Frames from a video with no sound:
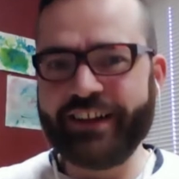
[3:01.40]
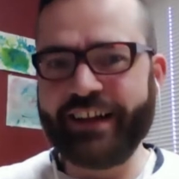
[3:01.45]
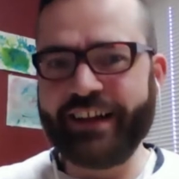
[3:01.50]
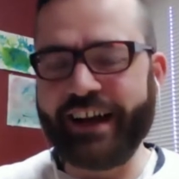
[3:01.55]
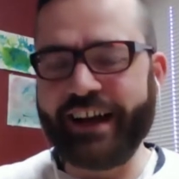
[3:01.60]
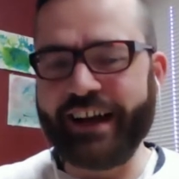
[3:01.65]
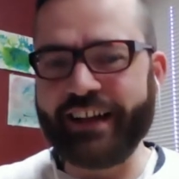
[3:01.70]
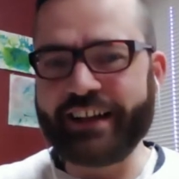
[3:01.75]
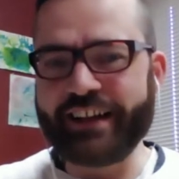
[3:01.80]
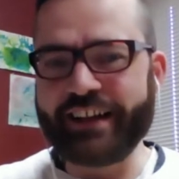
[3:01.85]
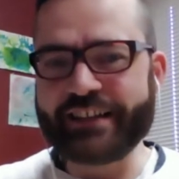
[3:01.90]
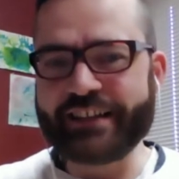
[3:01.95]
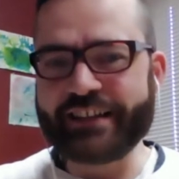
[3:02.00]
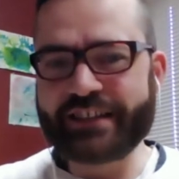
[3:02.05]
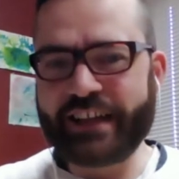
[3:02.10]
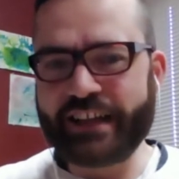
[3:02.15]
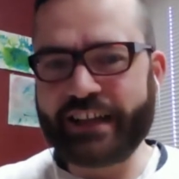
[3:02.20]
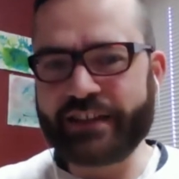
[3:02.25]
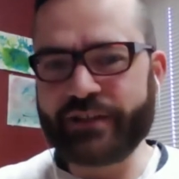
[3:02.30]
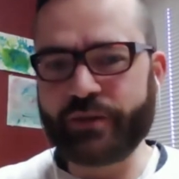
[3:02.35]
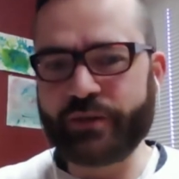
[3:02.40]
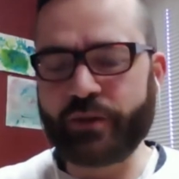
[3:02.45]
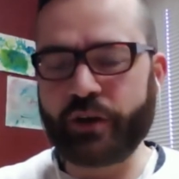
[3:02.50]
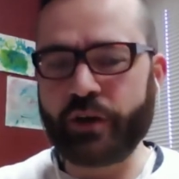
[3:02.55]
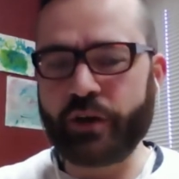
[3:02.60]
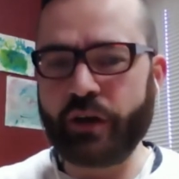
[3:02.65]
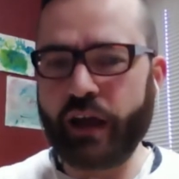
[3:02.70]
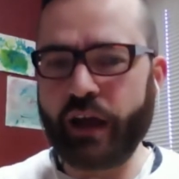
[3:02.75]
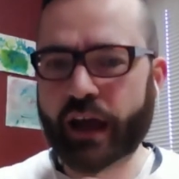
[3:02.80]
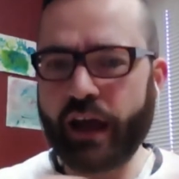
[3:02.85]
let's get to
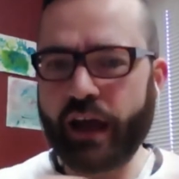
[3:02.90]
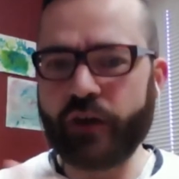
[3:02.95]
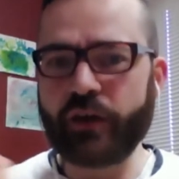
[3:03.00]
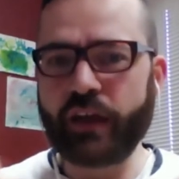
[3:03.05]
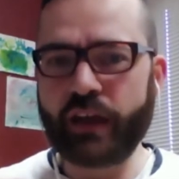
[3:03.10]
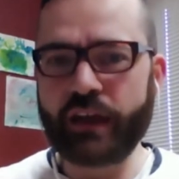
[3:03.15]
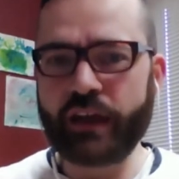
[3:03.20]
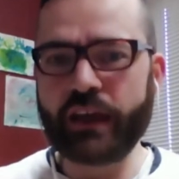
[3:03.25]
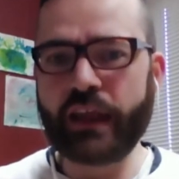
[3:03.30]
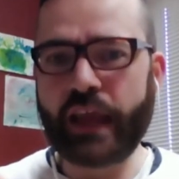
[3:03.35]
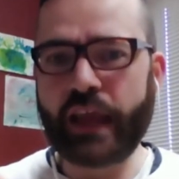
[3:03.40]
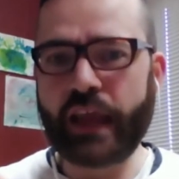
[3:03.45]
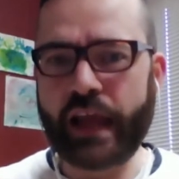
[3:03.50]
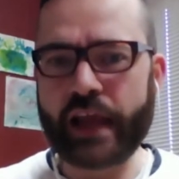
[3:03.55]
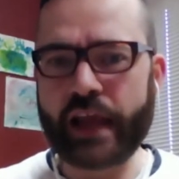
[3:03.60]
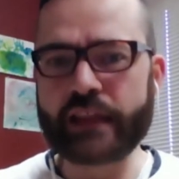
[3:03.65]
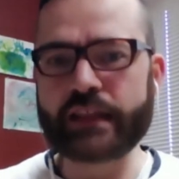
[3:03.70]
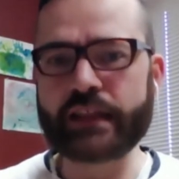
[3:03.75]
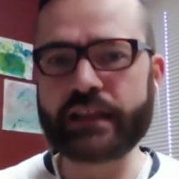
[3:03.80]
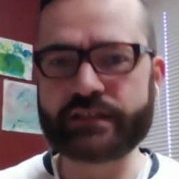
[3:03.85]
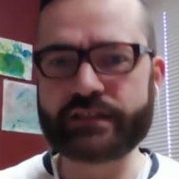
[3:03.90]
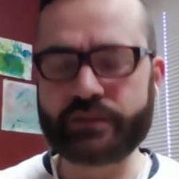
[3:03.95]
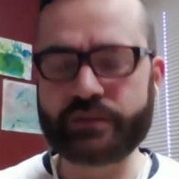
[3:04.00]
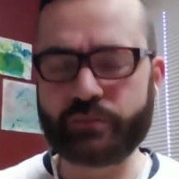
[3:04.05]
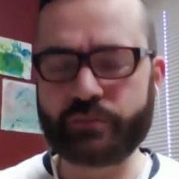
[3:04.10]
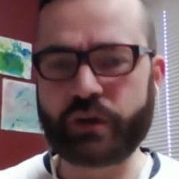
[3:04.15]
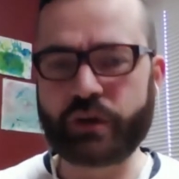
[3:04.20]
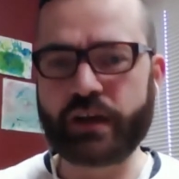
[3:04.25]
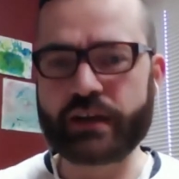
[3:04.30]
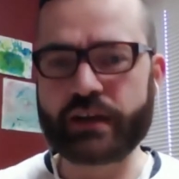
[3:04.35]
it. How can Catholics and
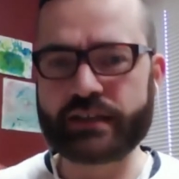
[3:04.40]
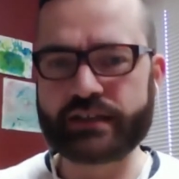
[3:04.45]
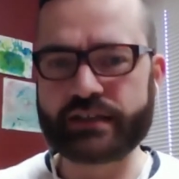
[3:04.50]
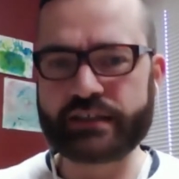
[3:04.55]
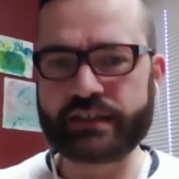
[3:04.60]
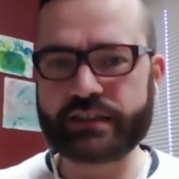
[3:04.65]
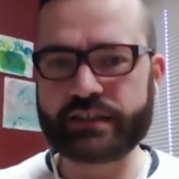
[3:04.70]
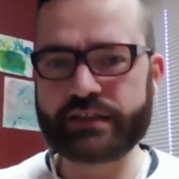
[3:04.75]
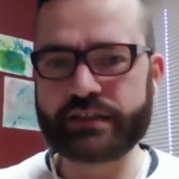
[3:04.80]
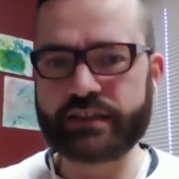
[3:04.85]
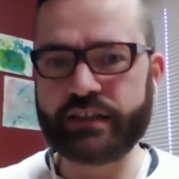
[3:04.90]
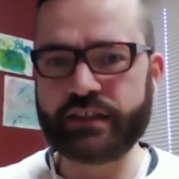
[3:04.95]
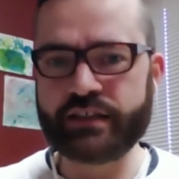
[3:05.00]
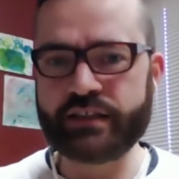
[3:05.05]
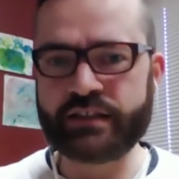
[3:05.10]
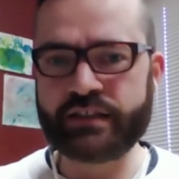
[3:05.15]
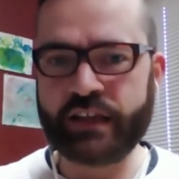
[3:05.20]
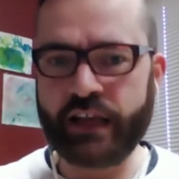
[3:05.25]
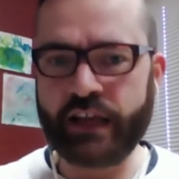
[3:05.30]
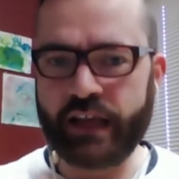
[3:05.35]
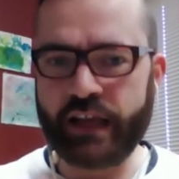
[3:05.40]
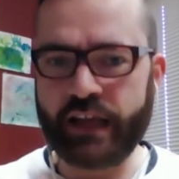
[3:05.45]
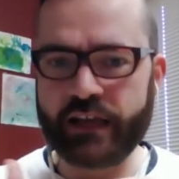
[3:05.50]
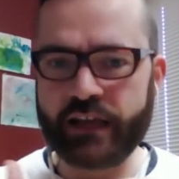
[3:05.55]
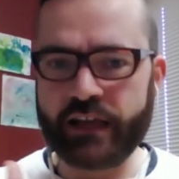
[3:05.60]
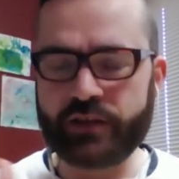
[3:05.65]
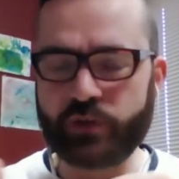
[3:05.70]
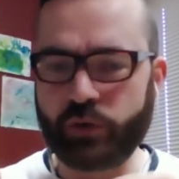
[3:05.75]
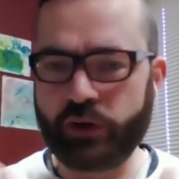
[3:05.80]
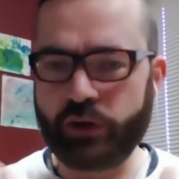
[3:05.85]
Protestants in today,
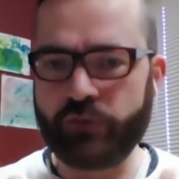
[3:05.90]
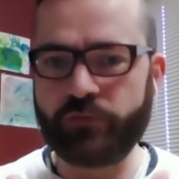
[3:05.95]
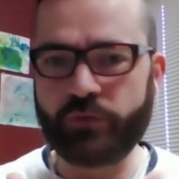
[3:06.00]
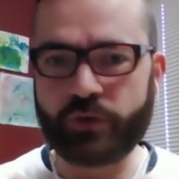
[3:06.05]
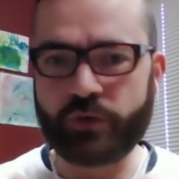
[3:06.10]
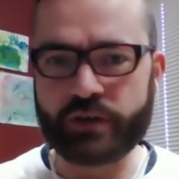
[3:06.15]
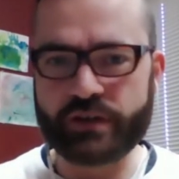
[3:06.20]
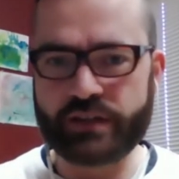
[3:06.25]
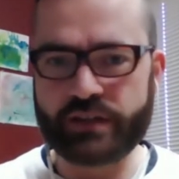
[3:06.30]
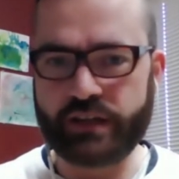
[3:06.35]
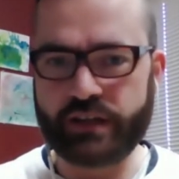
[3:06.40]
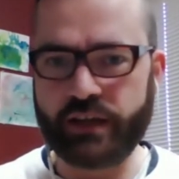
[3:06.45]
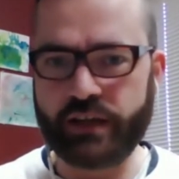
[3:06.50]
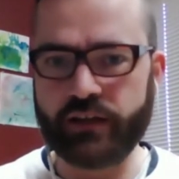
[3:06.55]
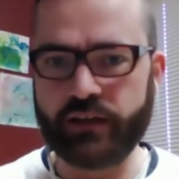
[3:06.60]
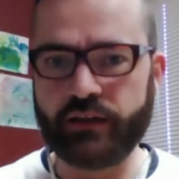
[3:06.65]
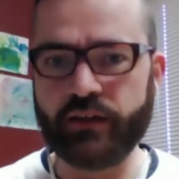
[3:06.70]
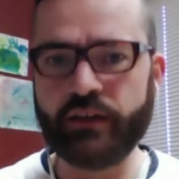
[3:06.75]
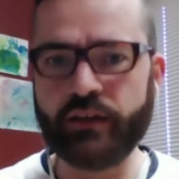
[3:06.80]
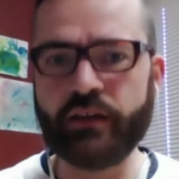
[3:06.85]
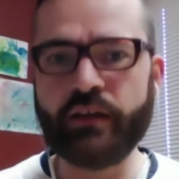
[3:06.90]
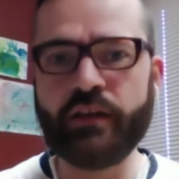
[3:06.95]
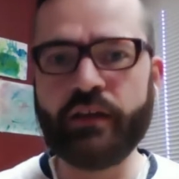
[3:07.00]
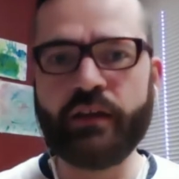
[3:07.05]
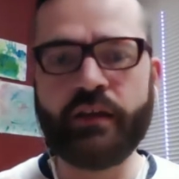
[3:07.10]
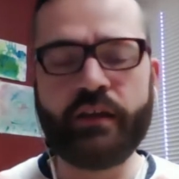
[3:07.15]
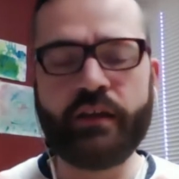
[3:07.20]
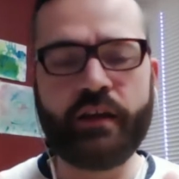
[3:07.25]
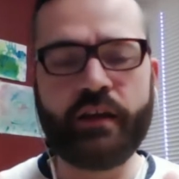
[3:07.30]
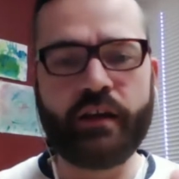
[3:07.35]
2014,
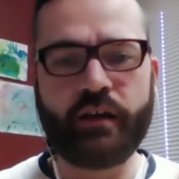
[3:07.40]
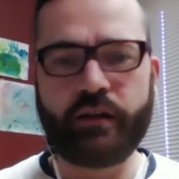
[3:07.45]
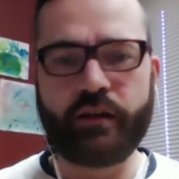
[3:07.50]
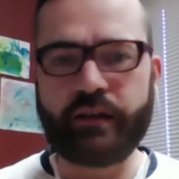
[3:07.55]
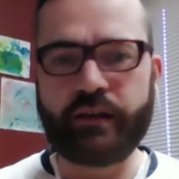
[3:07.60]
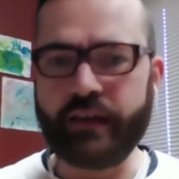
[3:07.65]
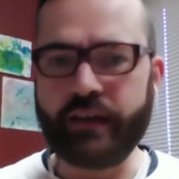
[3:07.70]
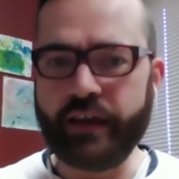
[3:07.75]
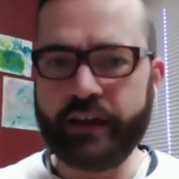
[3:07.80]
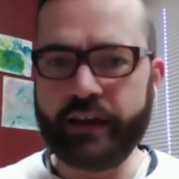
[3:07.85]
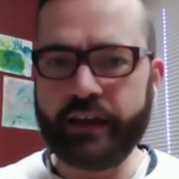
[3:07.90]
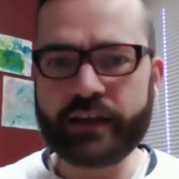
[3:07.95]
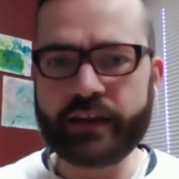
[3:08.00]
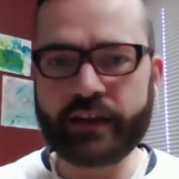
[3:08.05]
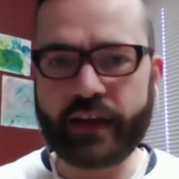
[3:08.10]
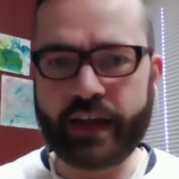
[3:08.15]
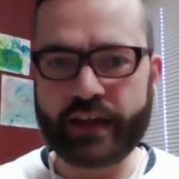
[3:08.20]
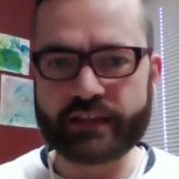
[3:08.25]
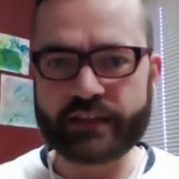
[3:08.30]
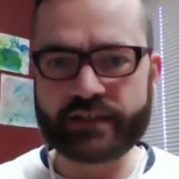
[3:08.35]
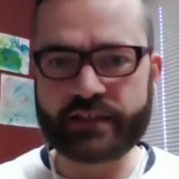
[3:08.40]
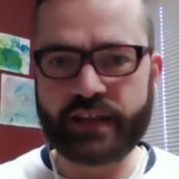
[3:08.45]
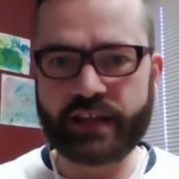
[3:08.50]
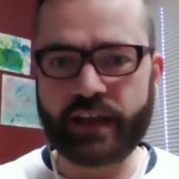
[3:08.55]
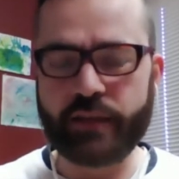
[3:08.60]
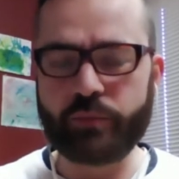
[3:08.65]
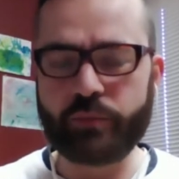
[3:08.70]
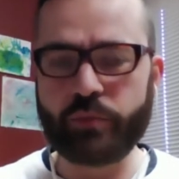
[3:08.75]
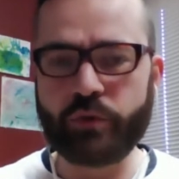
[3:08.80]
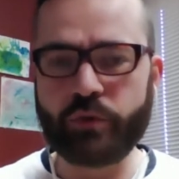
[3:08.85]
in our Canadian
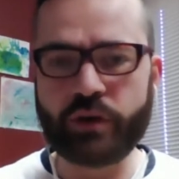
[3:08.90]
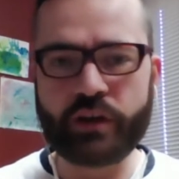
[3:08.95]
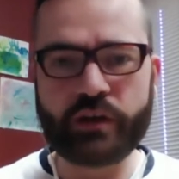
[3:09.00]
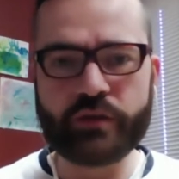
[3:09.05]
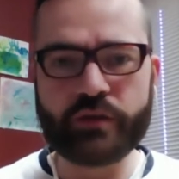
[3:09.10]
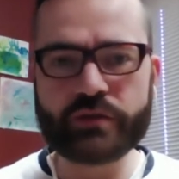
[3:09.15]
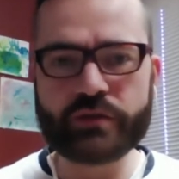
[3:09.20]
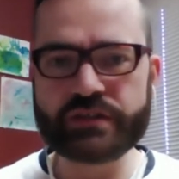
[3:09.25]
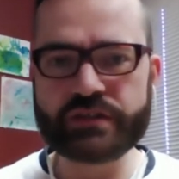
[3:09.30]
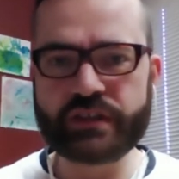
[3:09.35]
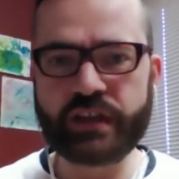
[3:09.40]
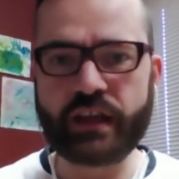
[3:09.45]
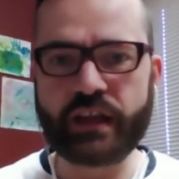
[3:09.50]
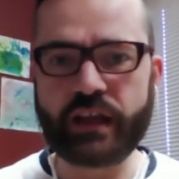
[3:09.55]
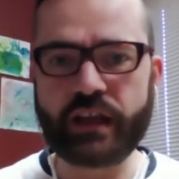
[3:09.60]
landscape, what are you seeing?